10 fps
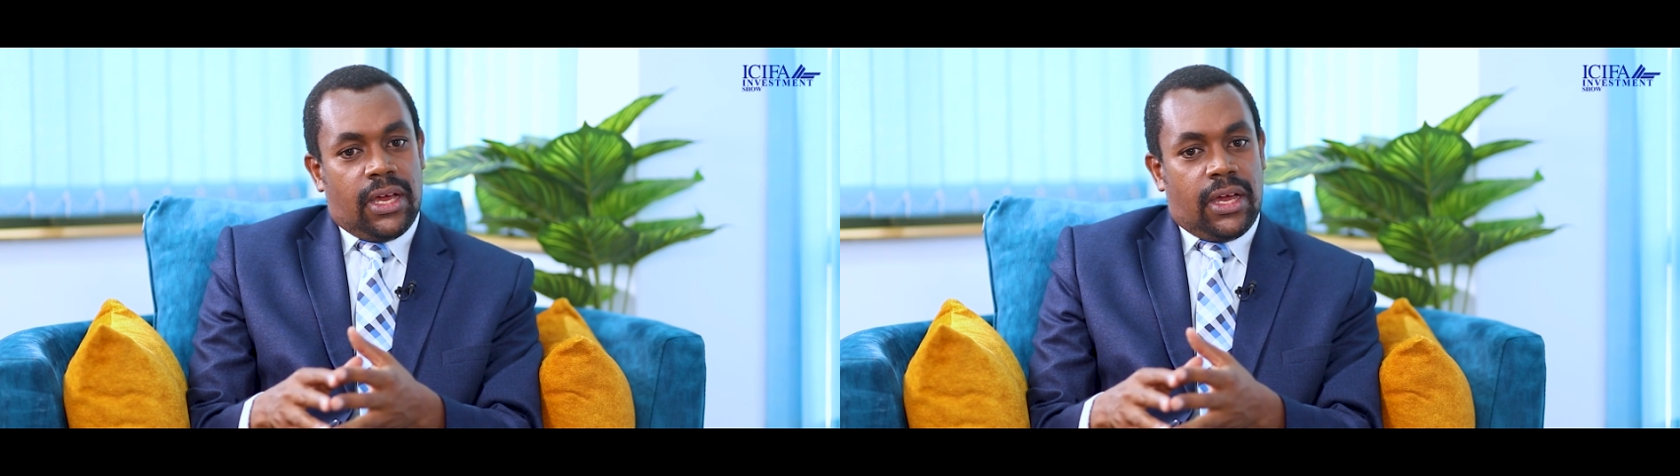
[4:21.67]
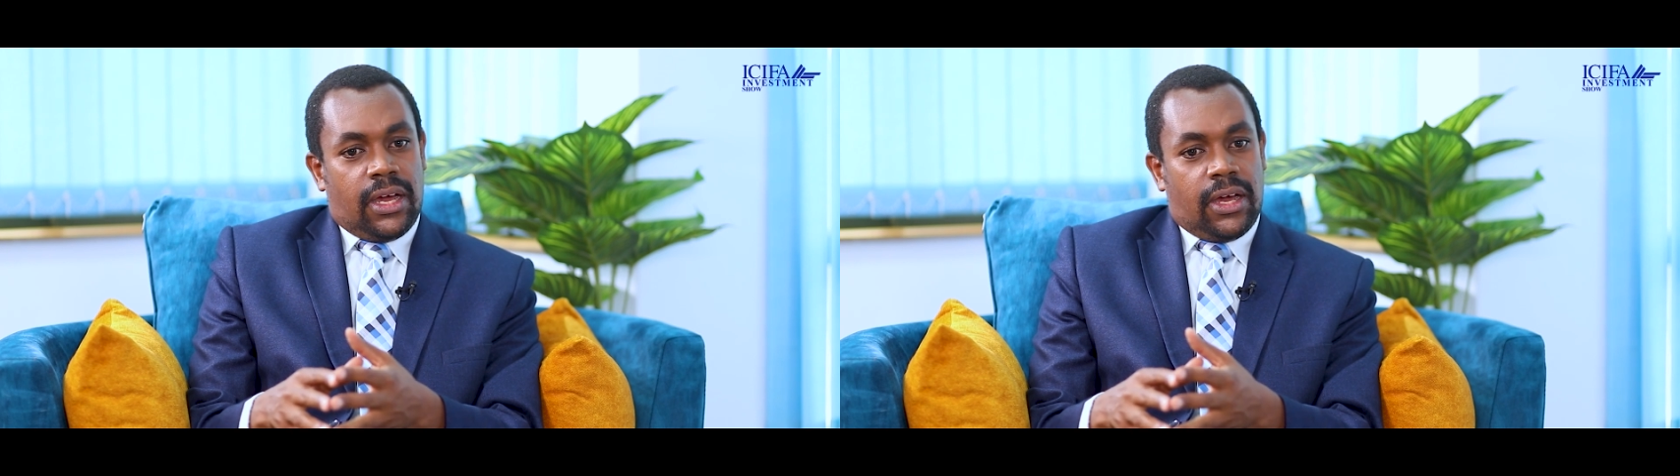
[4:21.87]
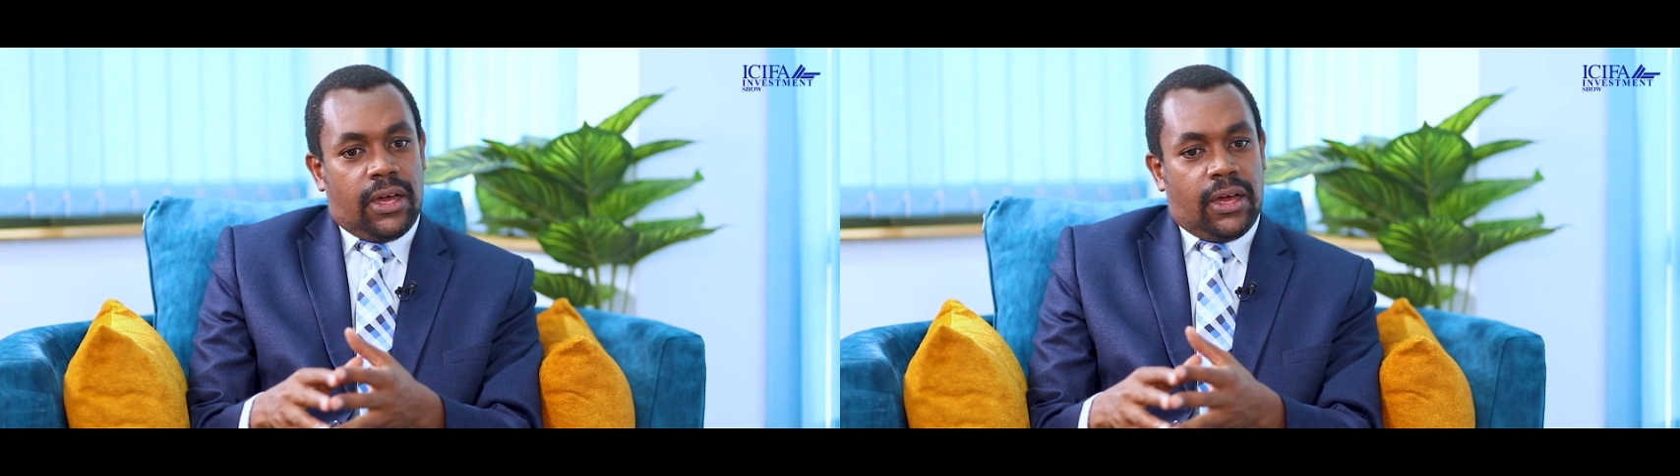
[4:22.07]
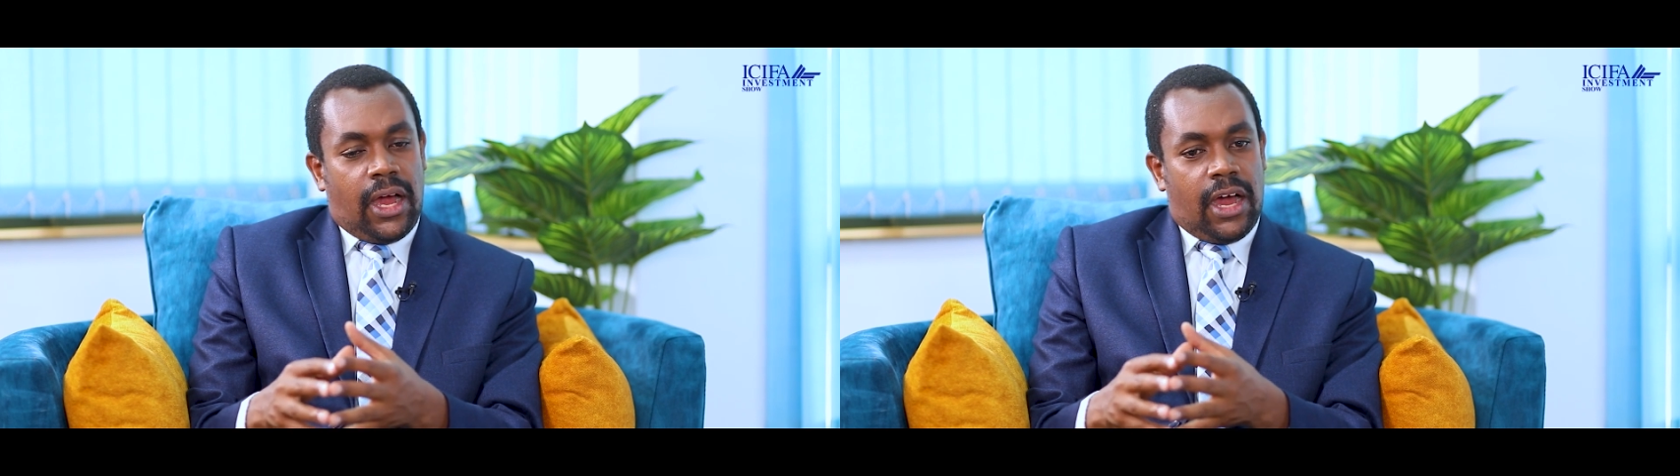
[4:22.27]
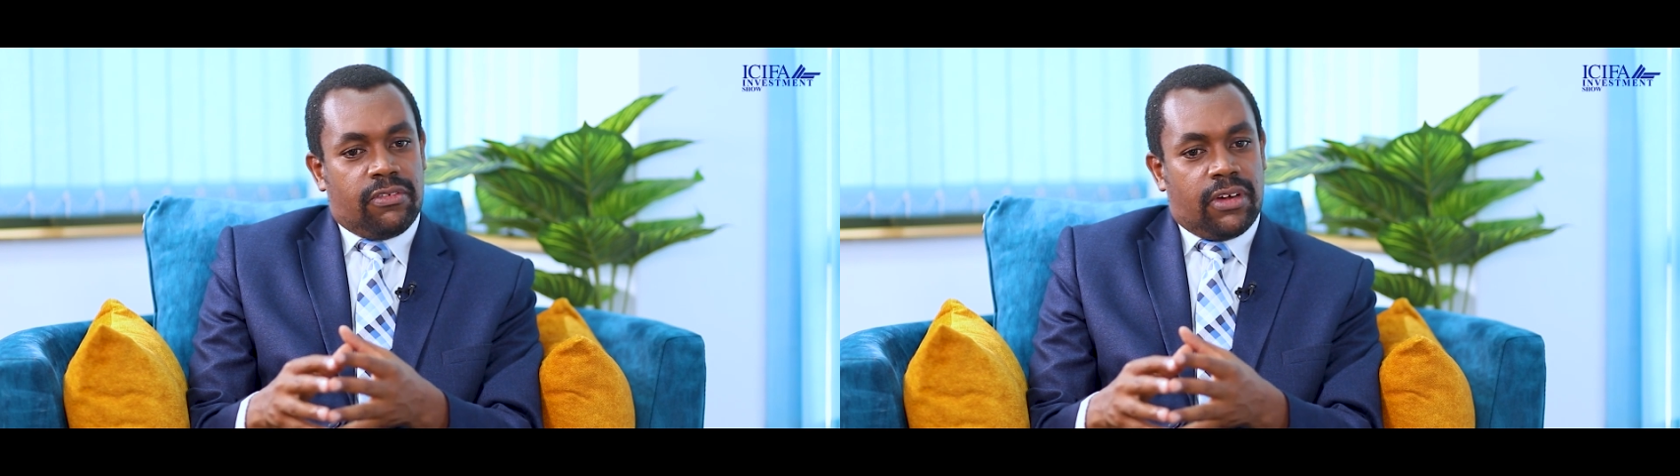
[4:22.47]

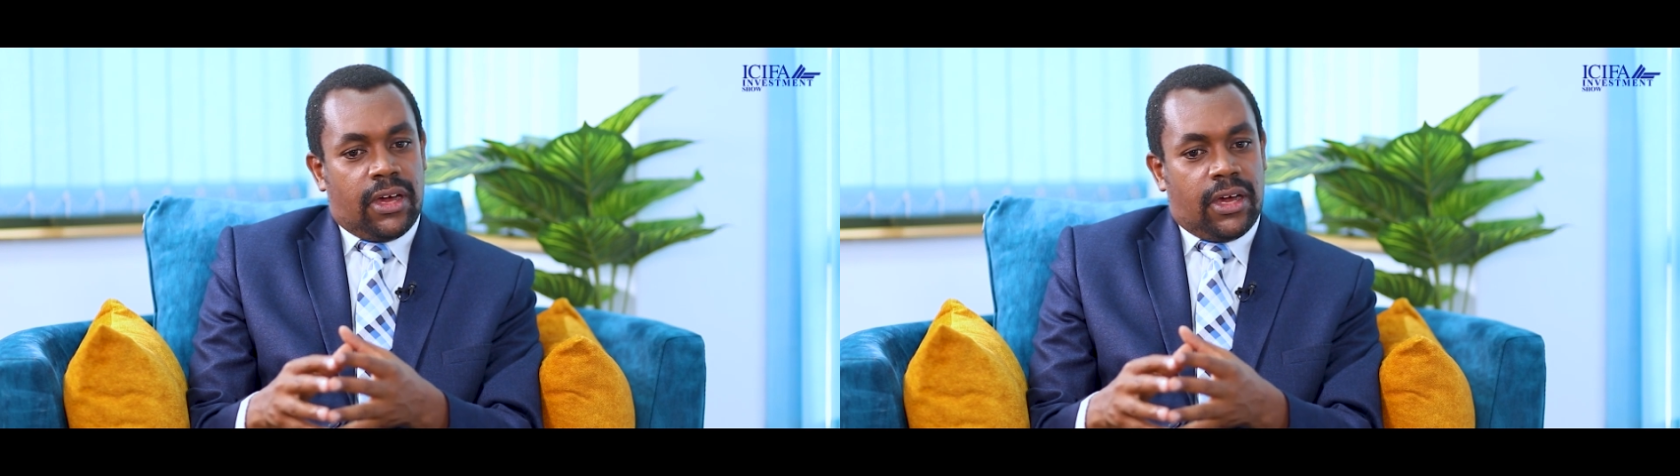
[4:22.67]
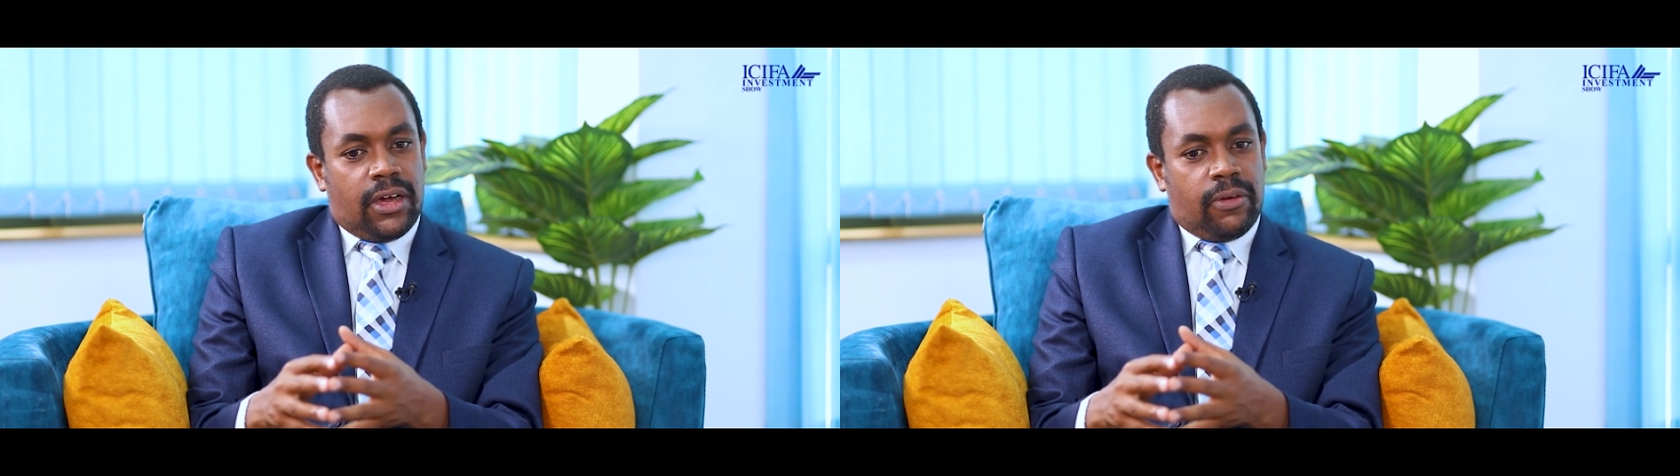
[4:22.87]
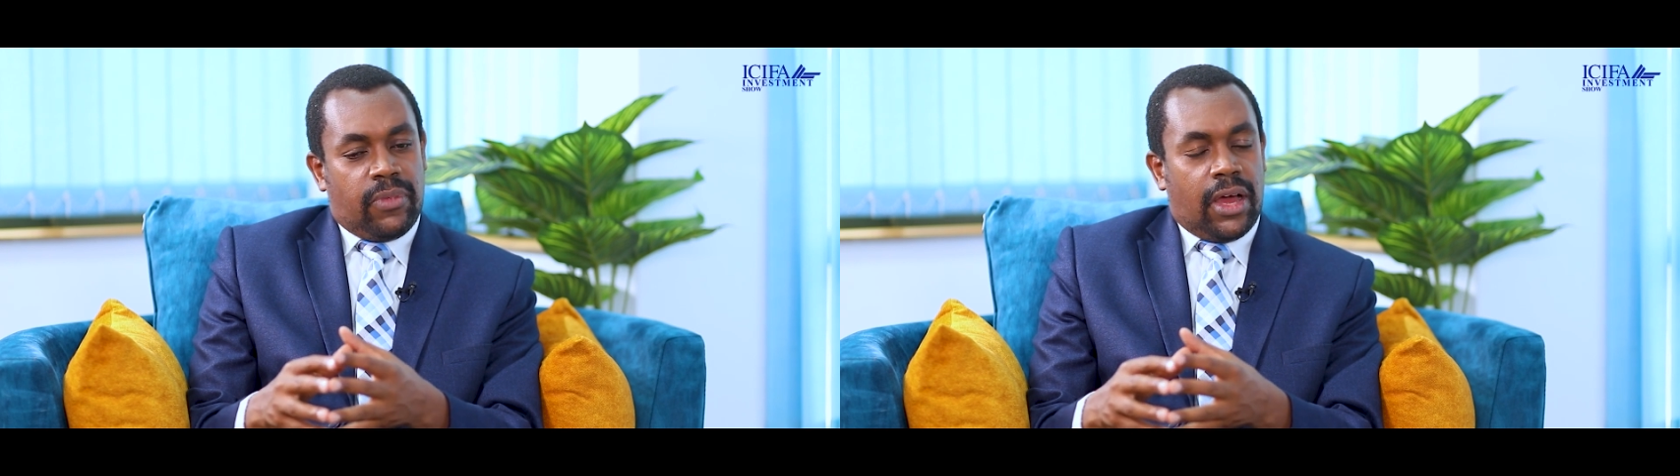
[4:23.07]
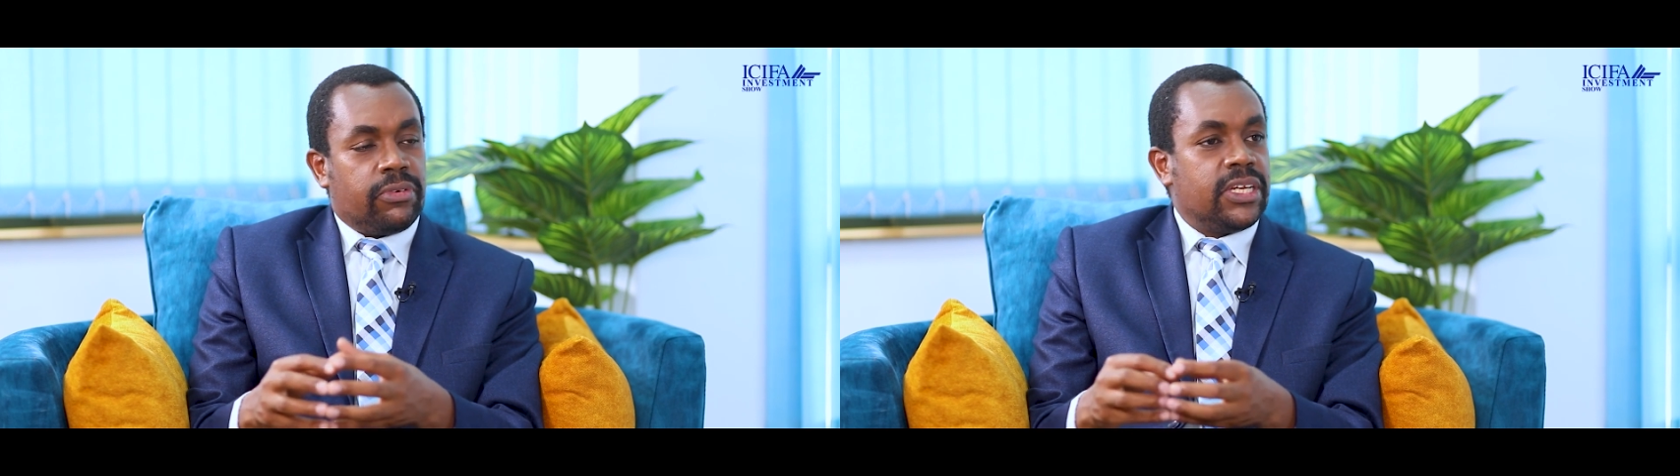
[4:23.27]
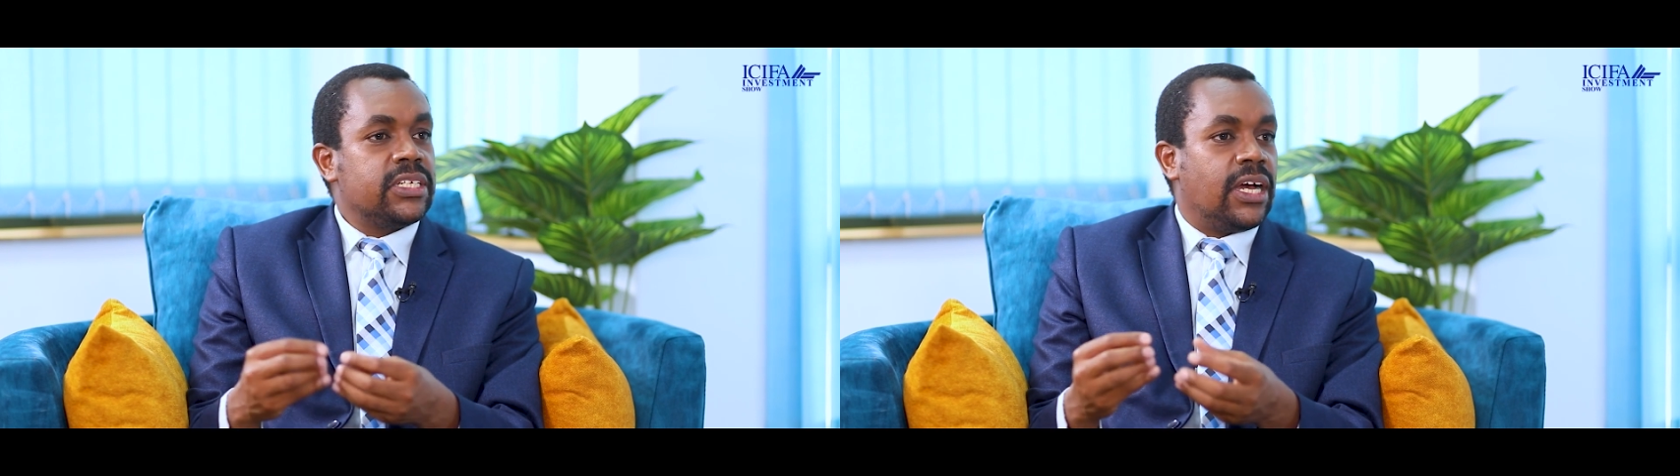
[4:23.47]
have a
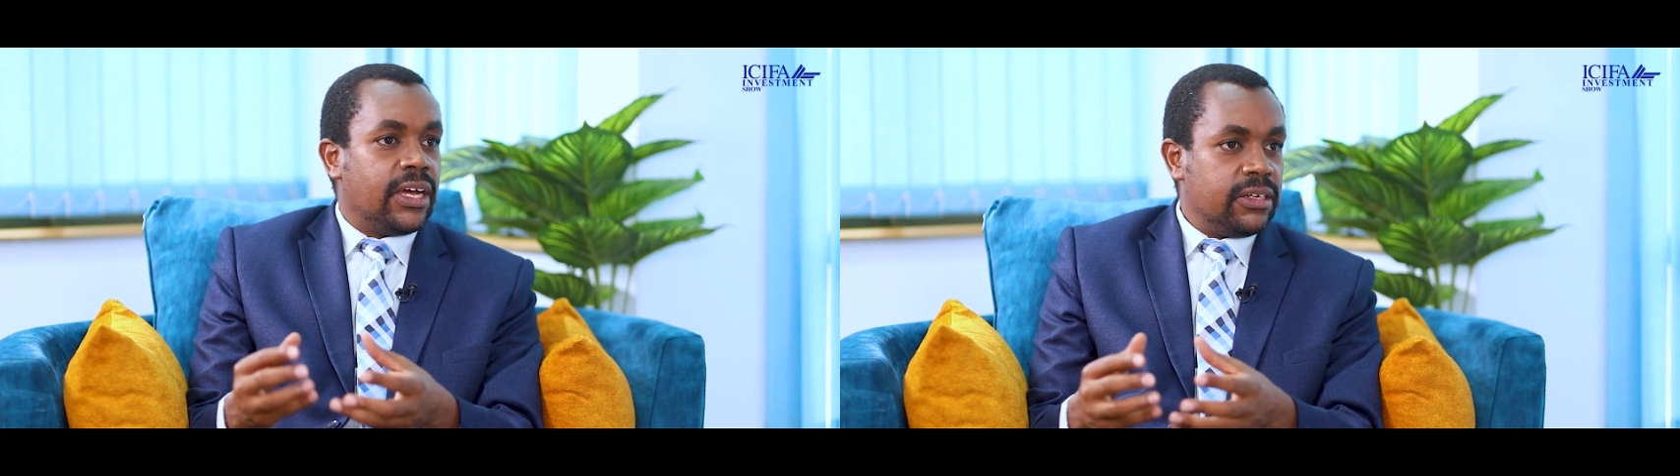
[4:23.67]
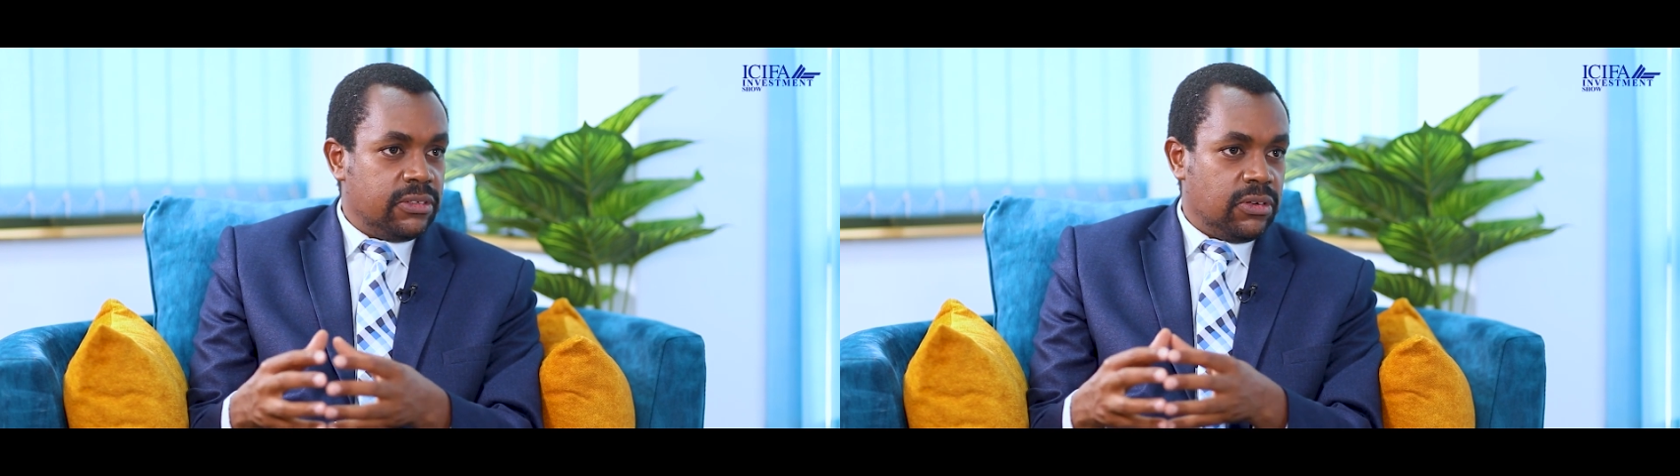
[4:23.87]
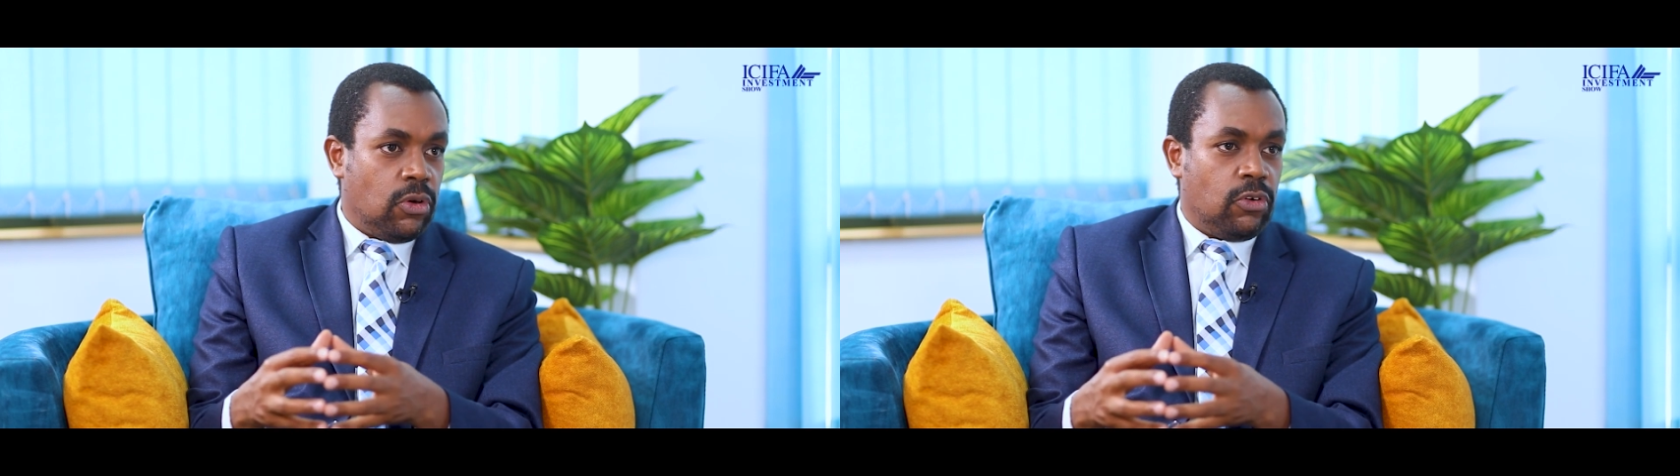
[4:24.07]
return